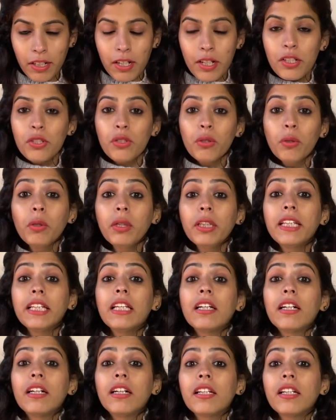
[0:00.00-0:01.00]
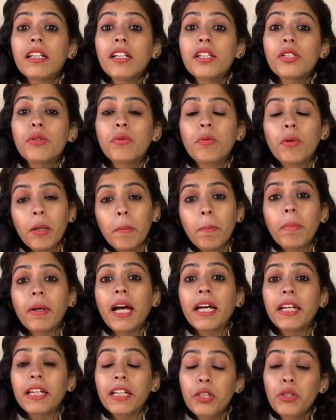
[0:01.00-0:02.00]
So the learners who are
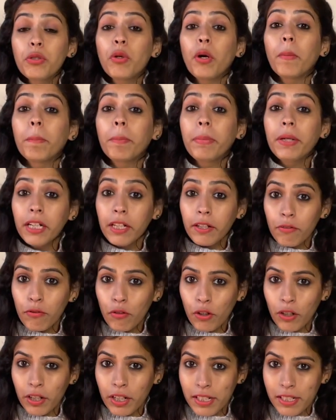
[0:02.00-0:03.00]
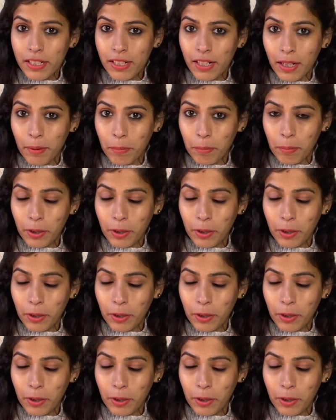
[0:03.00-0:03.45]
planning to appear for exam